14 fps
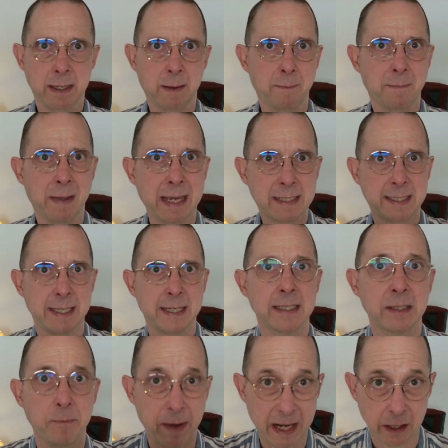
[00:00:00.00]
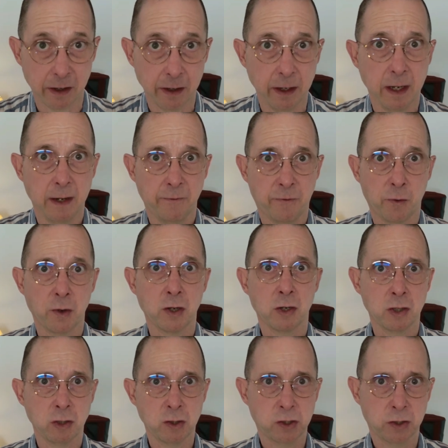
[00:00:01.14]
that makes things better for
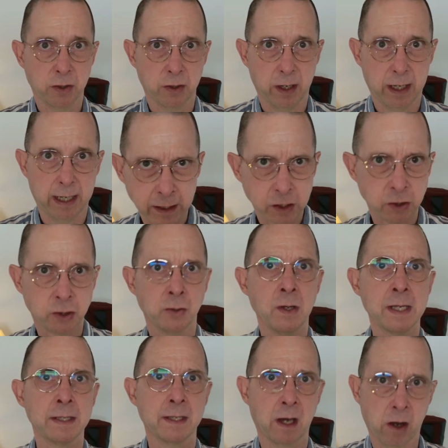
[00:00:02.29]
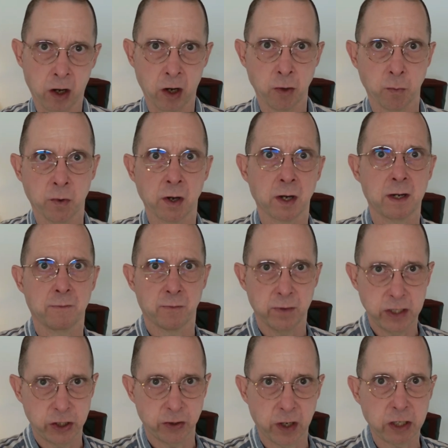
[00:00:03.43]
your user while you're doing the hard work of
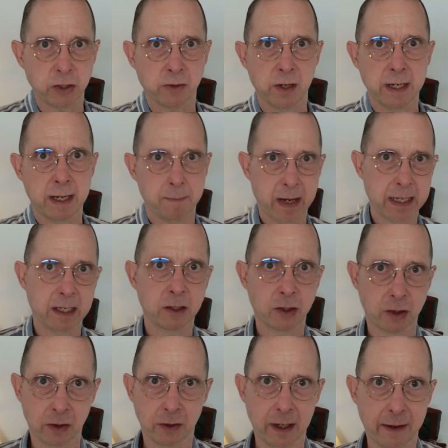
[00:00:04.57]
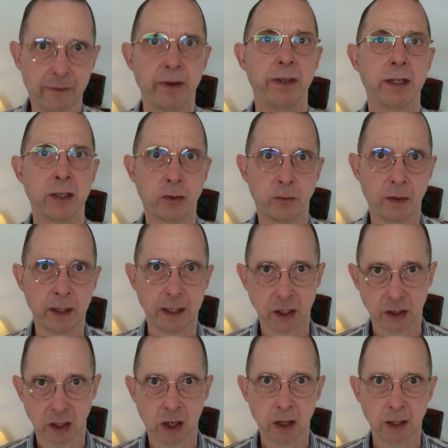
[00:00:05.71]
restructuring and making sure everything is really
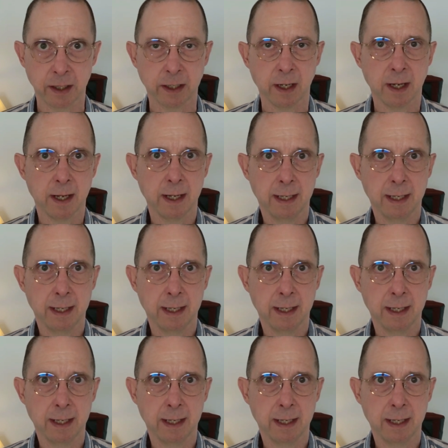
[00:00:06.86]
solid